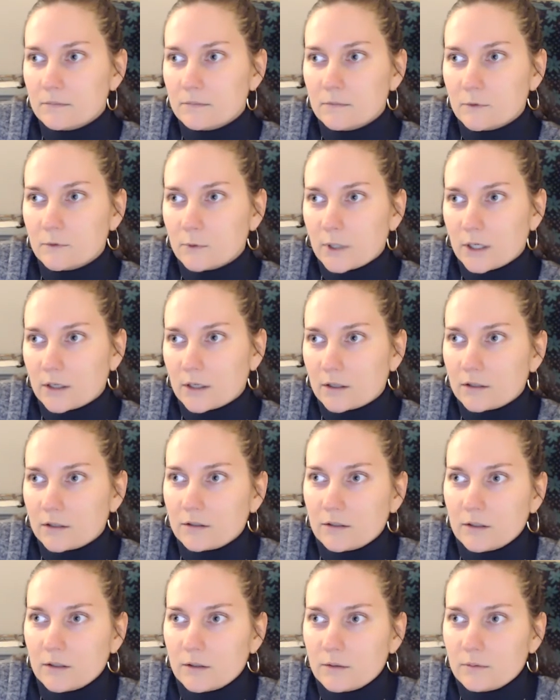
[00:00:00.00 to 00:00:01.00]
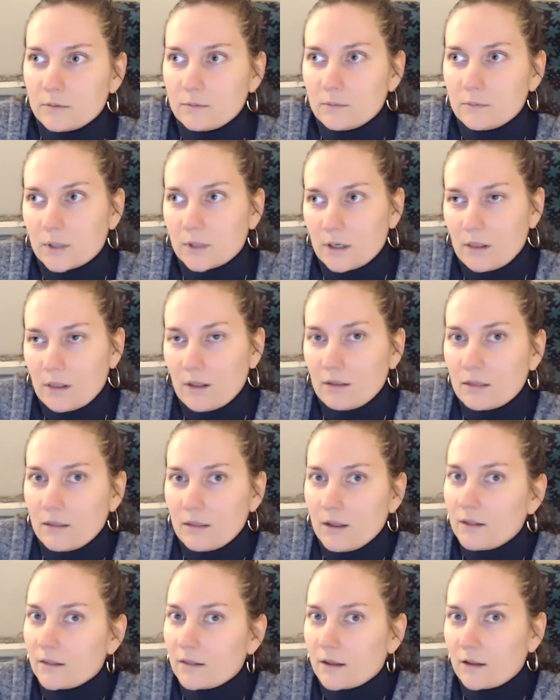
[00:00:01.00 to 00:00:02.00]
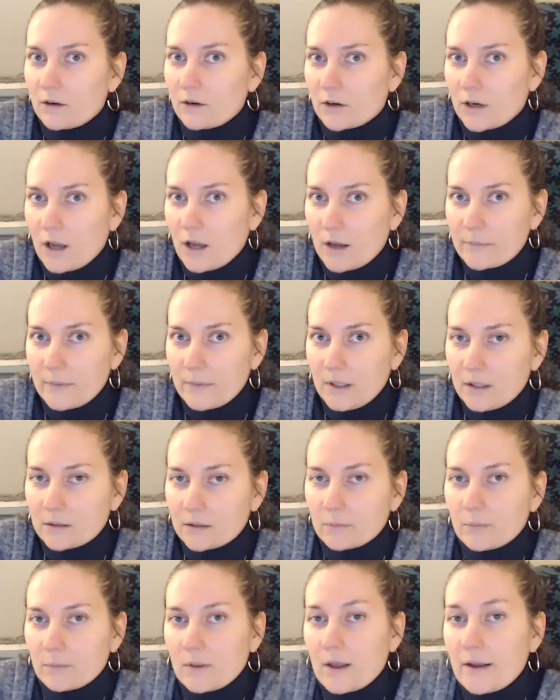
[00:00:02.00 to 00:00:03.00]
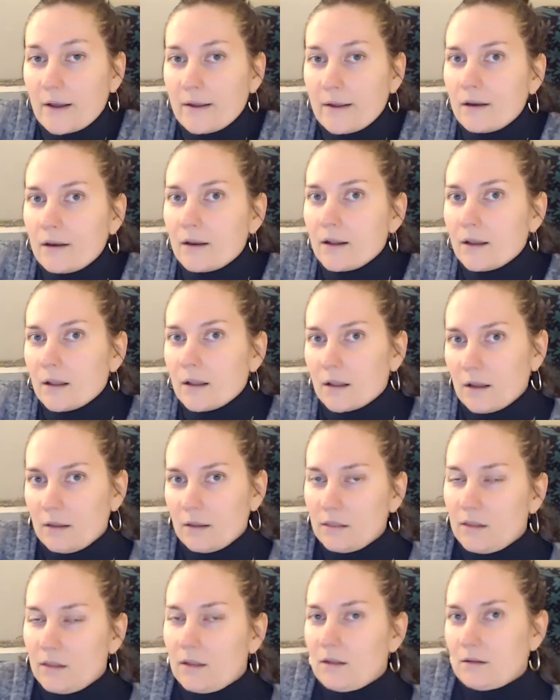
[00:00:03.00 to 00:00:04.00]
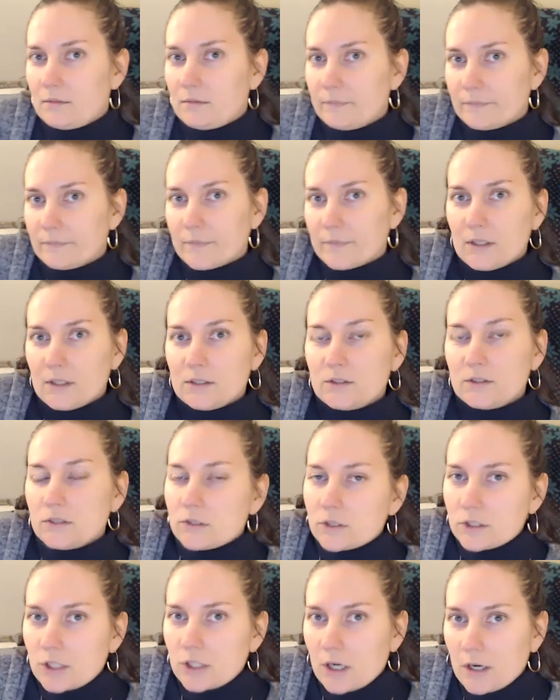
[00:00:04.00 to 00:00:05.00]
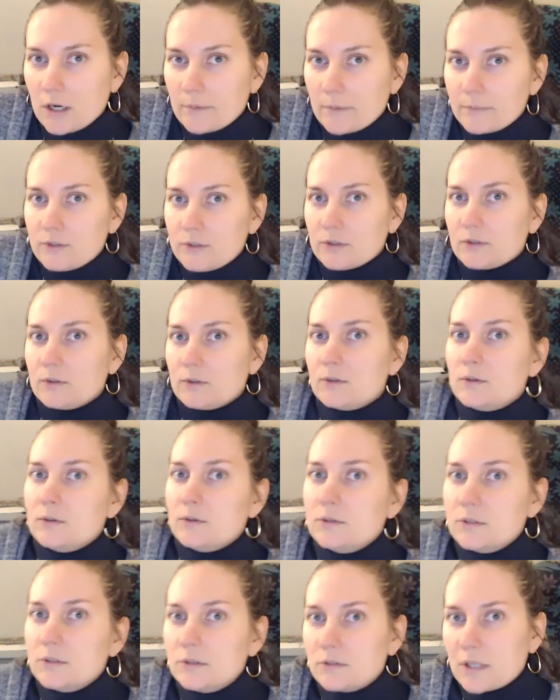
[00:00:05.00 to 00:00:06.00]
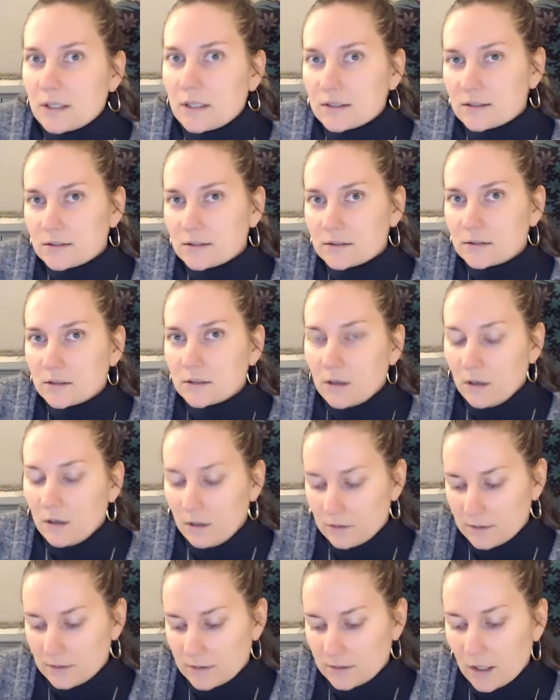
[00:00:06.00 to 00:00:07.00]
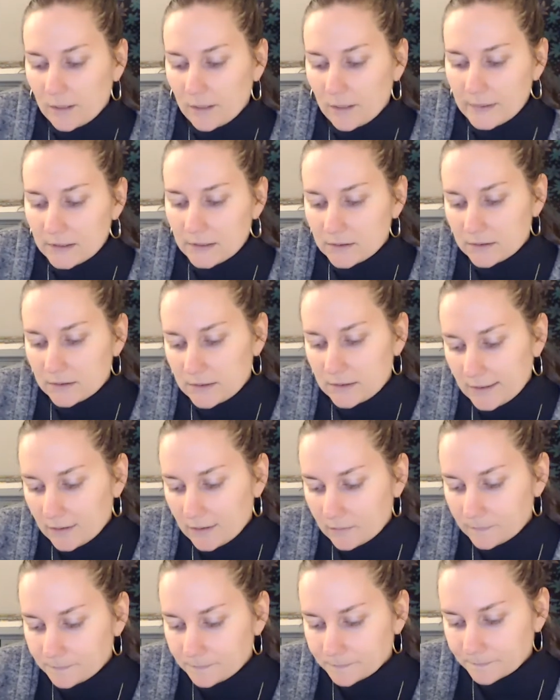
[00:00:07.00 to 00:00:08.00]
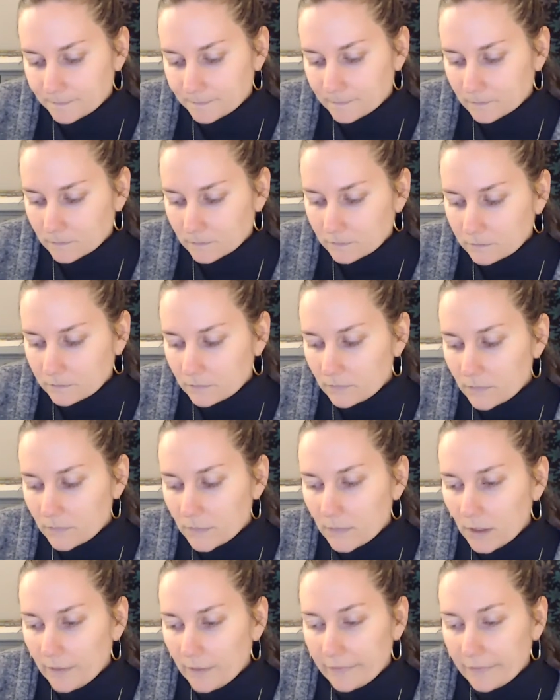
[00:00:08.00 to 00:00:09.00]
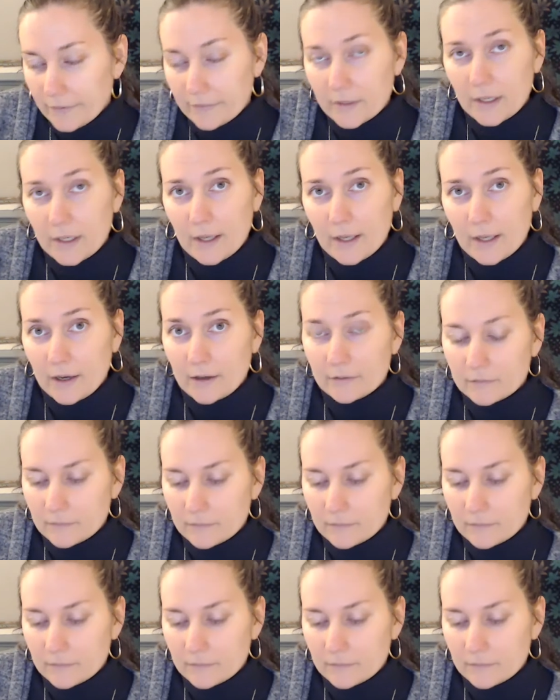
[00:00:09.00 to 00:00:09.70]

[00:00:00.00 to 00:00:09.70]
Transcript: where they think that you're not being compliant, and then it's your job to address all the comments that they have.